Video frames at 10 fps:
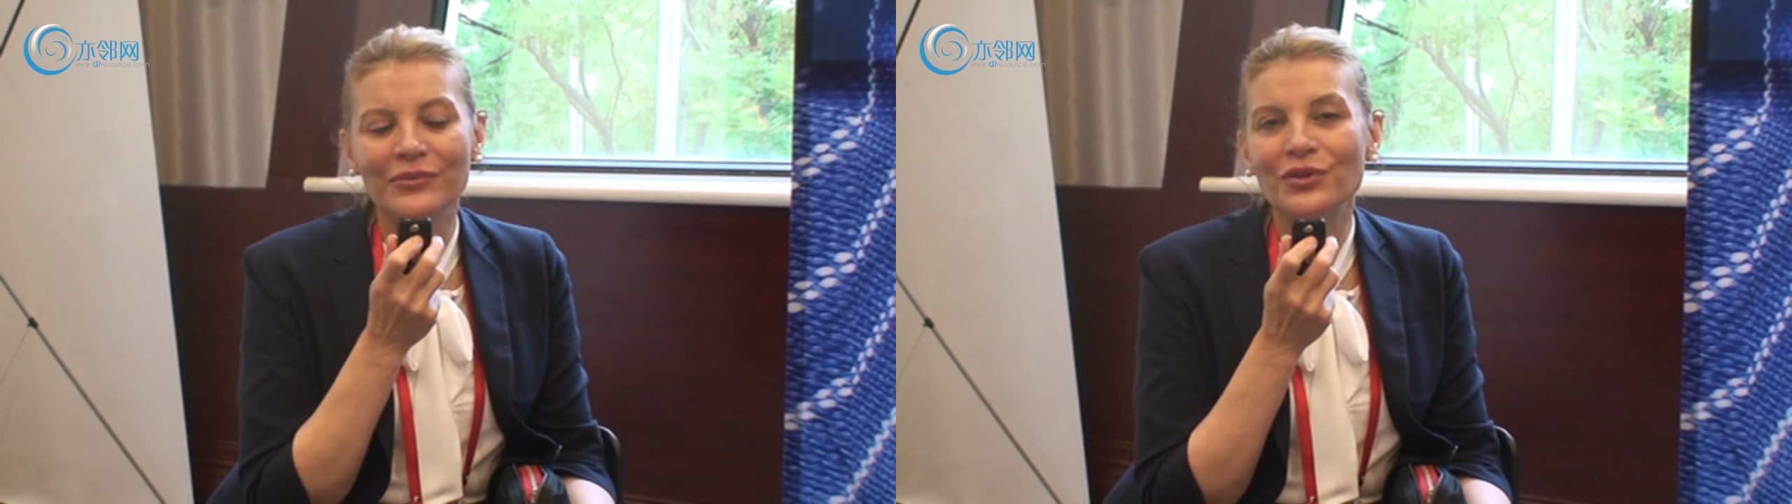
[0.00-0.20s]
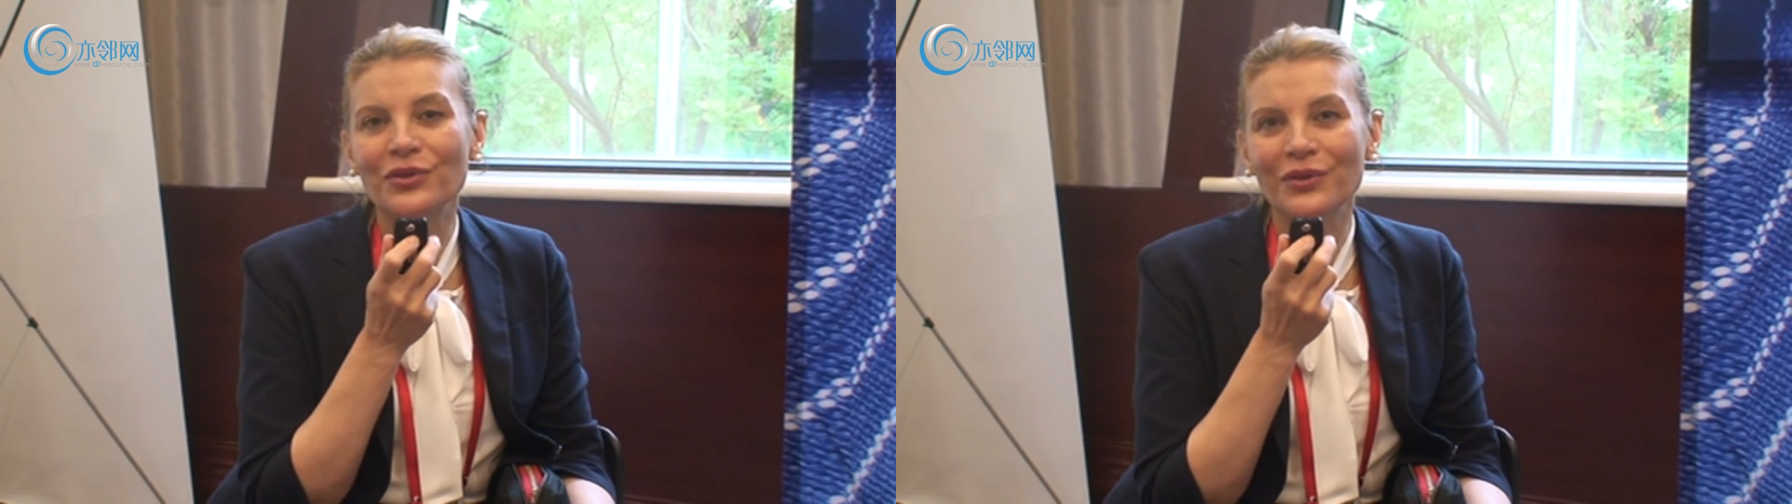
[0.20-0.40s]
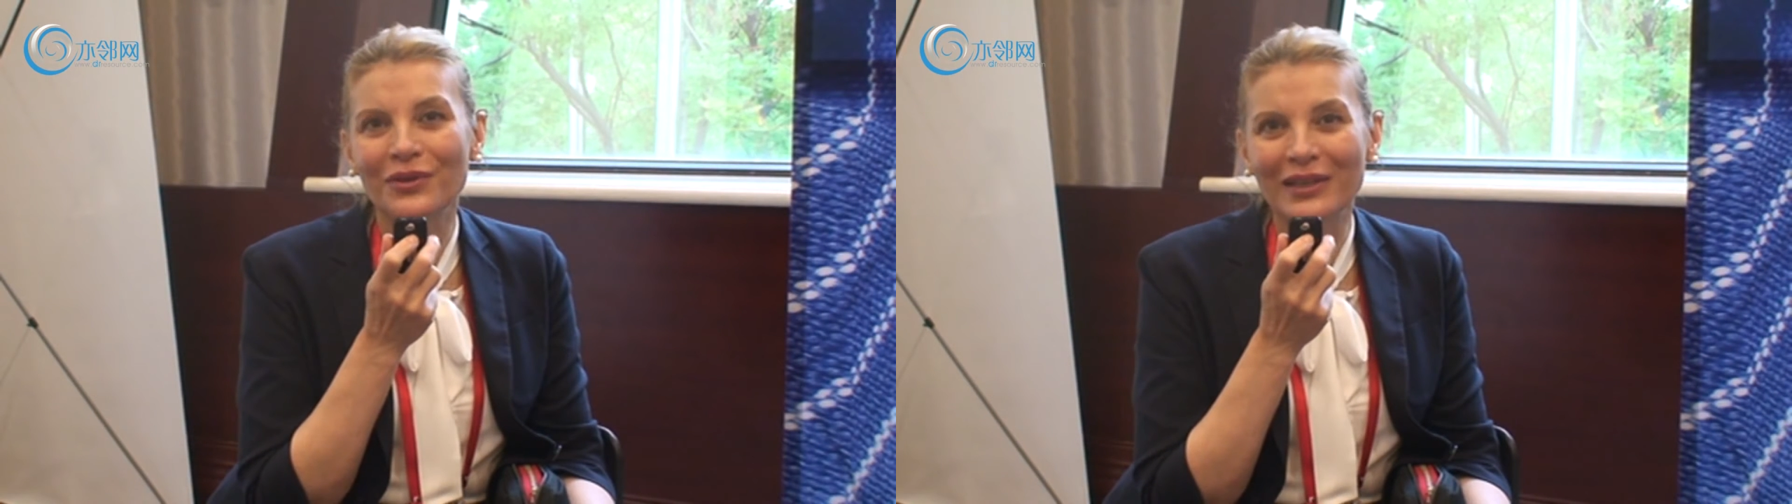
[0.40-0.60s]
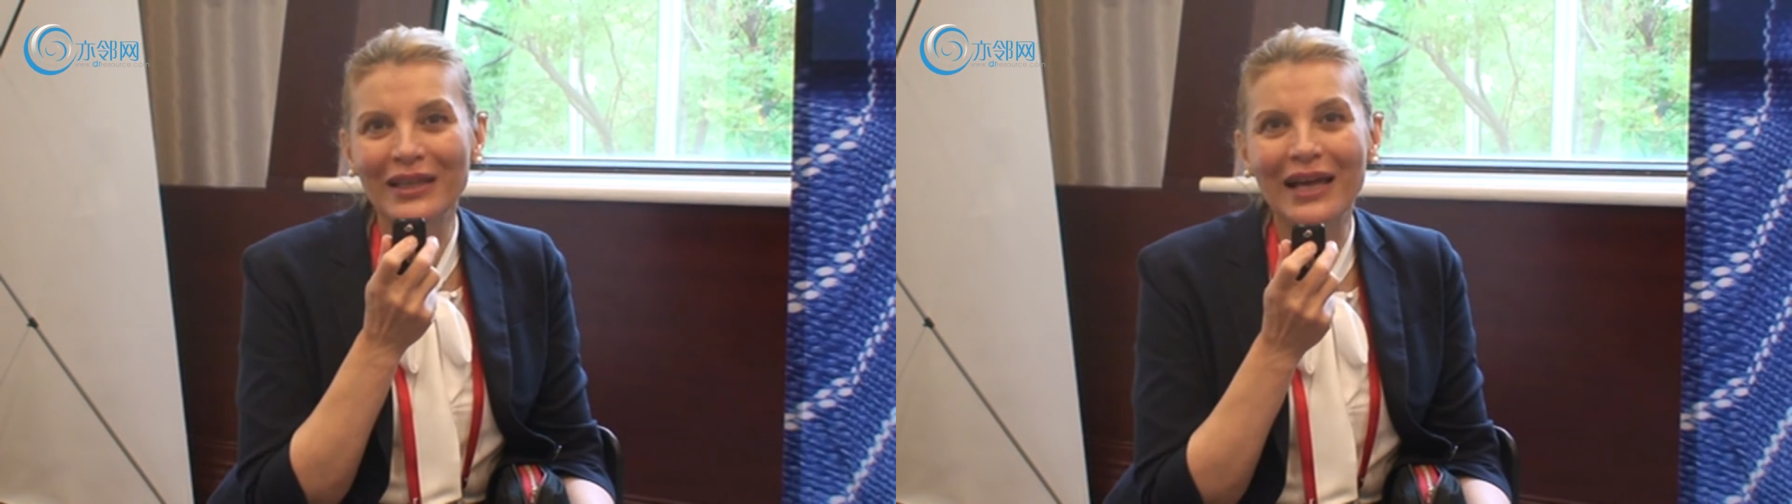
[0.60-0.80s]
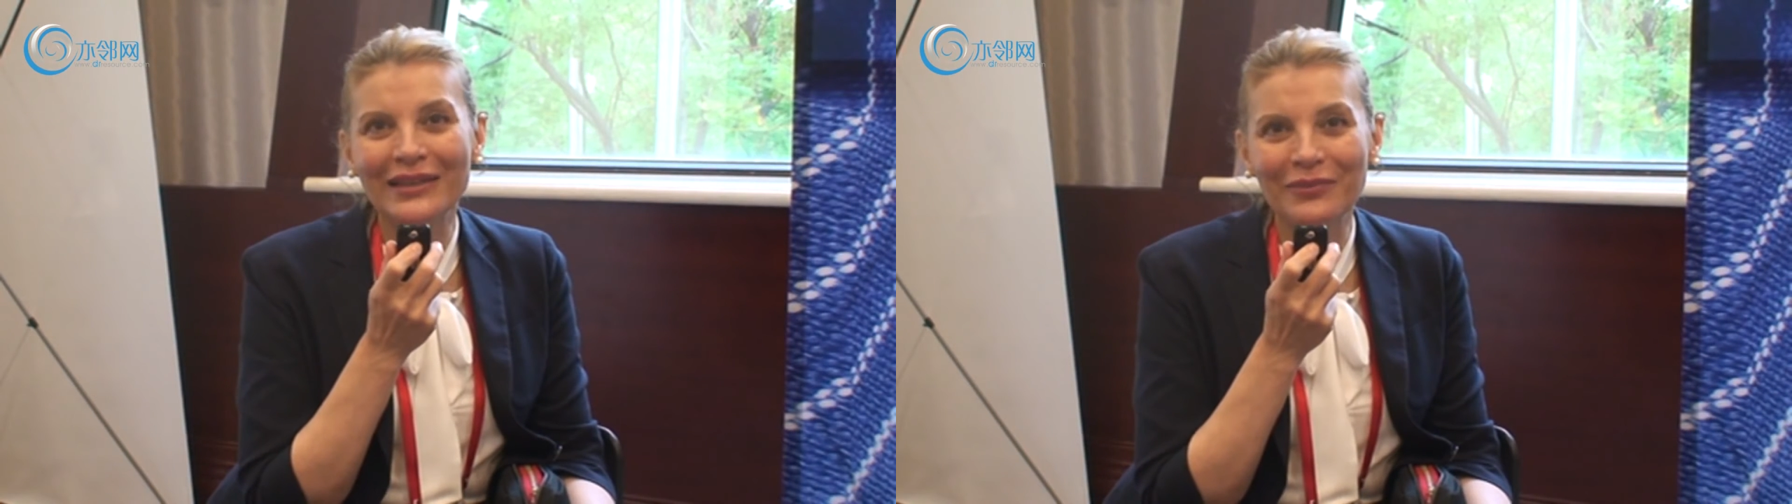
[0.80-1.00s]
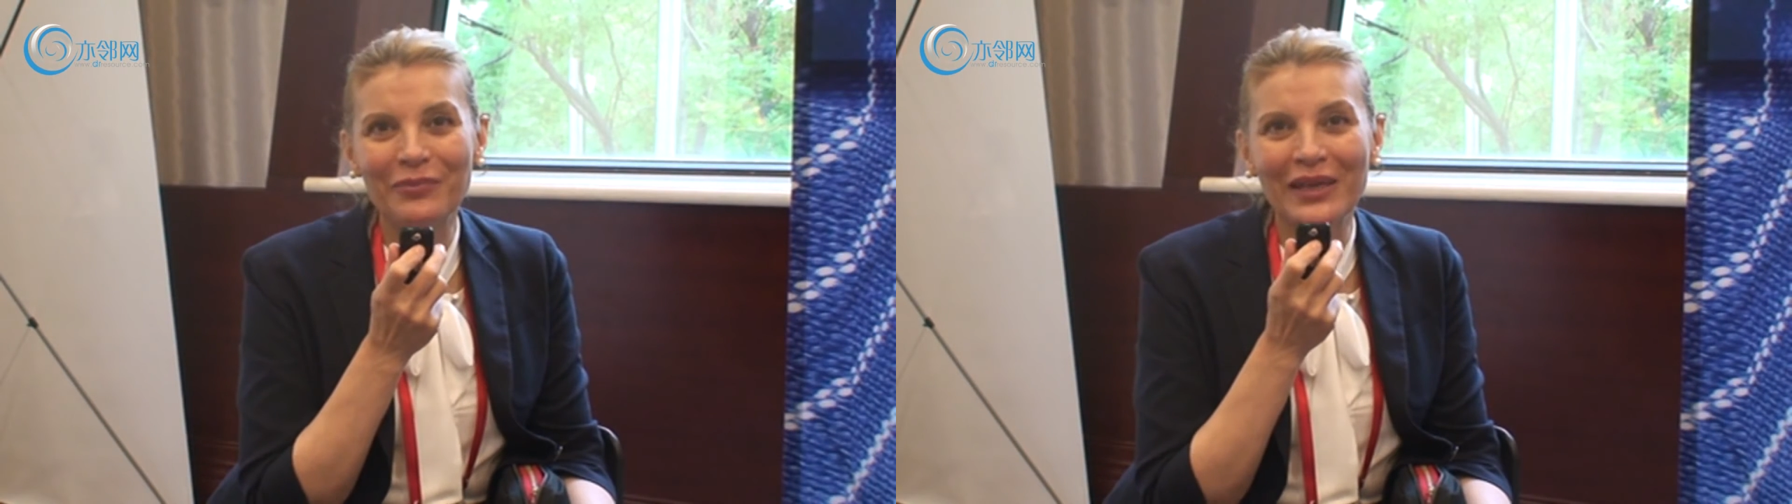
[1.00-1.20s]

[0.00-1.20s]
am so glad